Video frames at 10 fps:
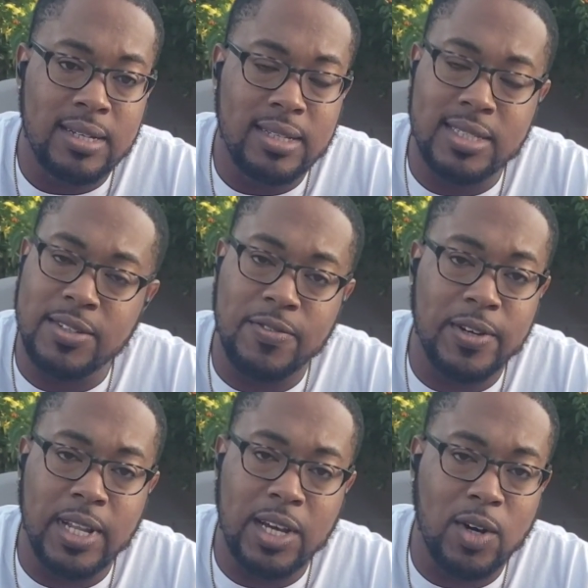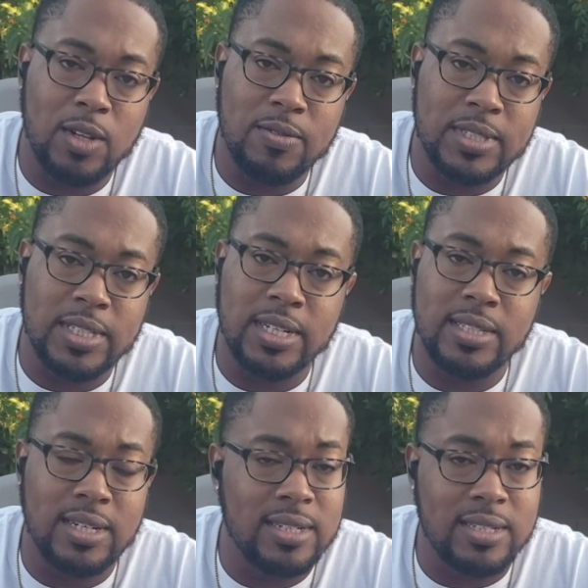Does he feel like all of a
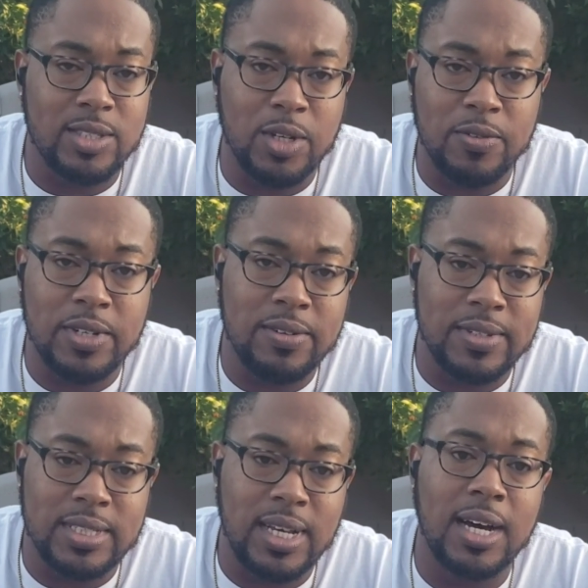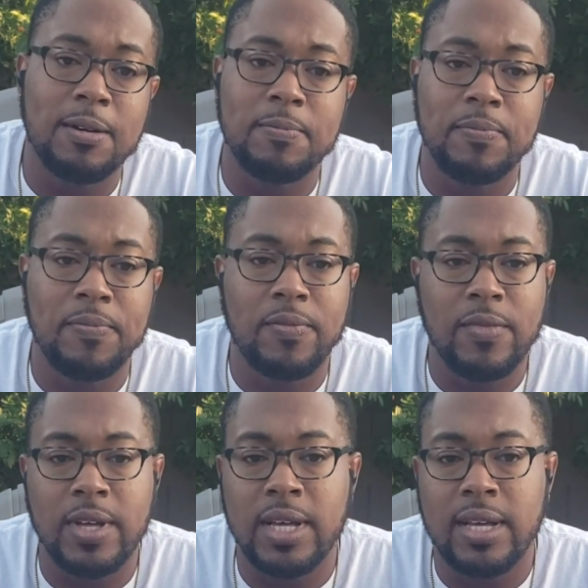sudden you're undeserving of his time?
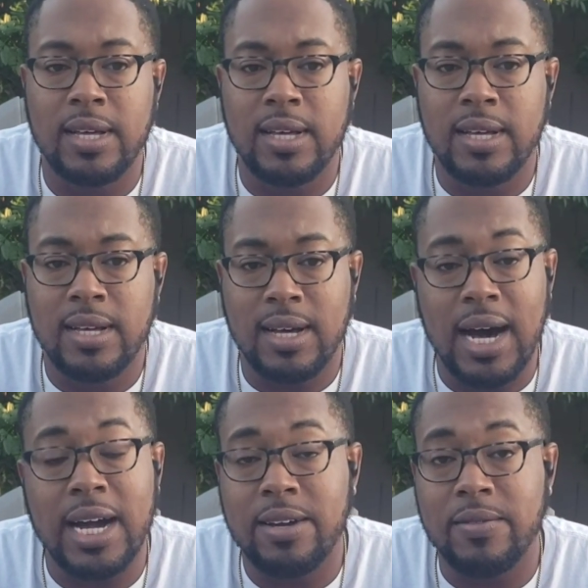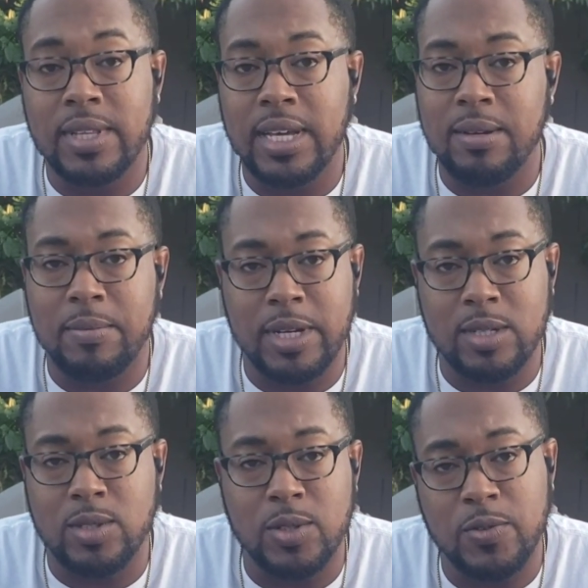I can relate
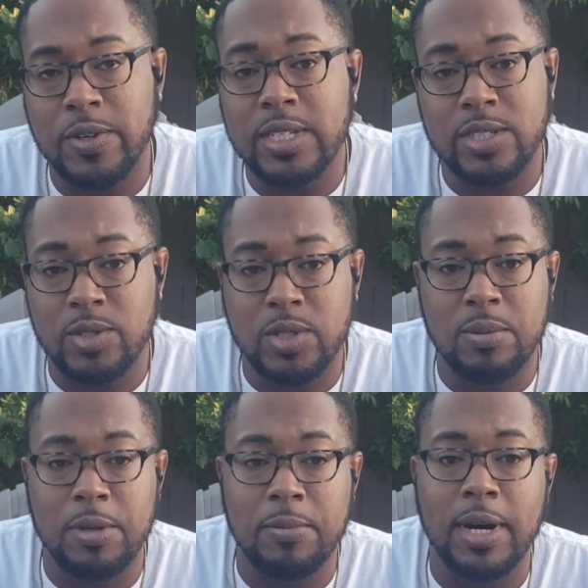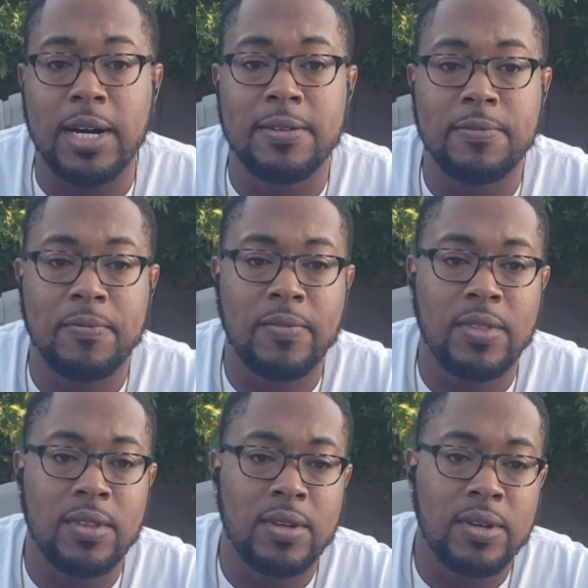because those feelings used to be mine.
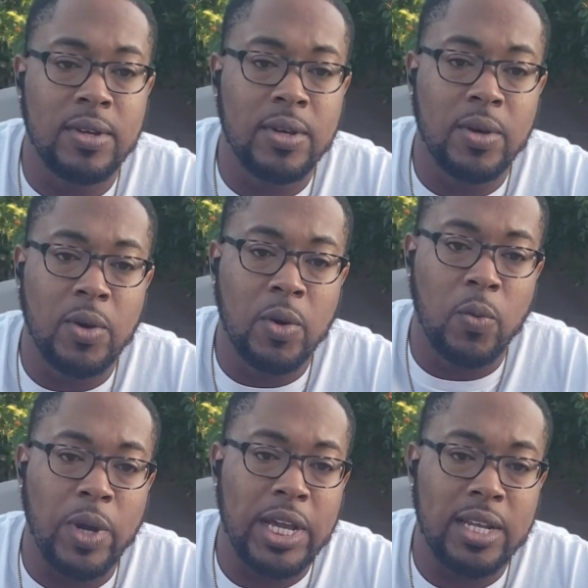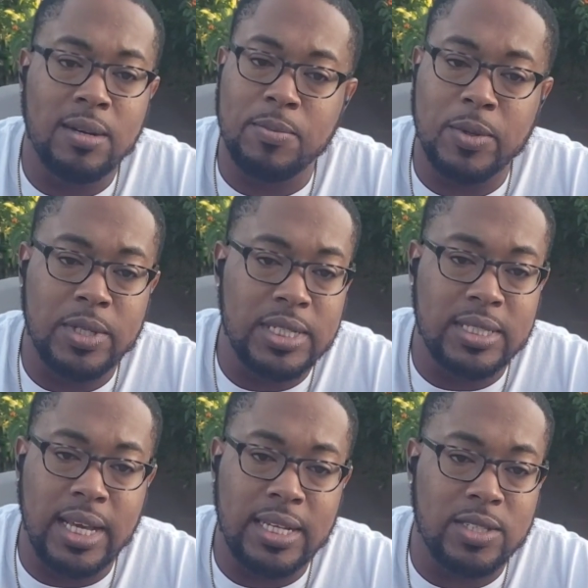Waking up on these
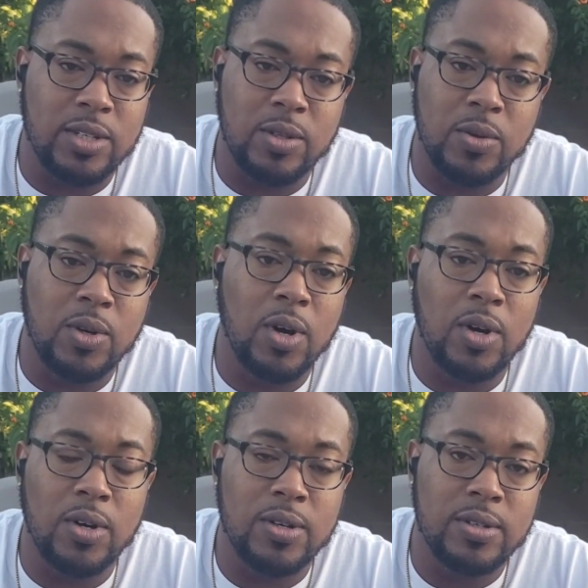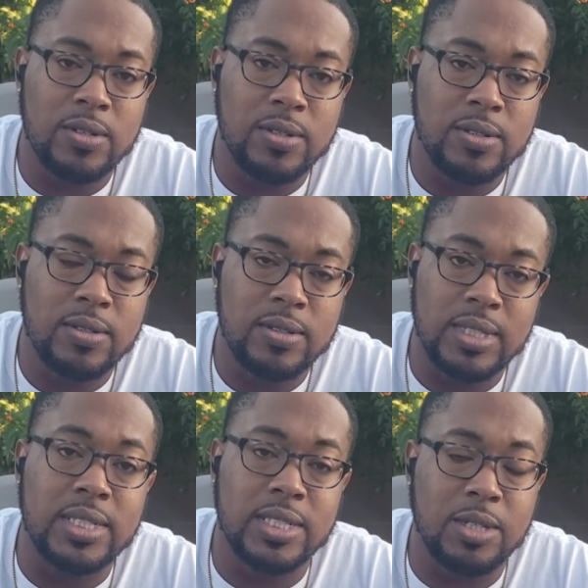days to no call,
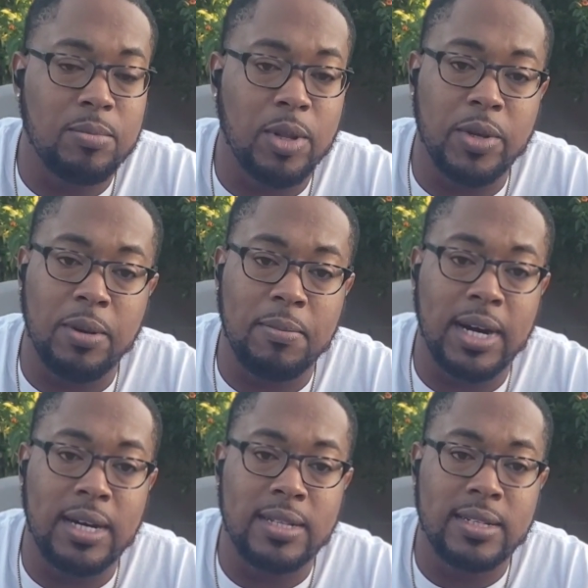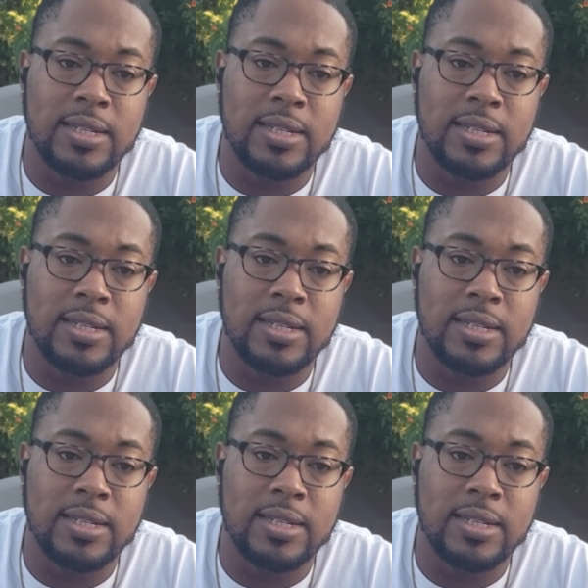this shit'll blow your mind.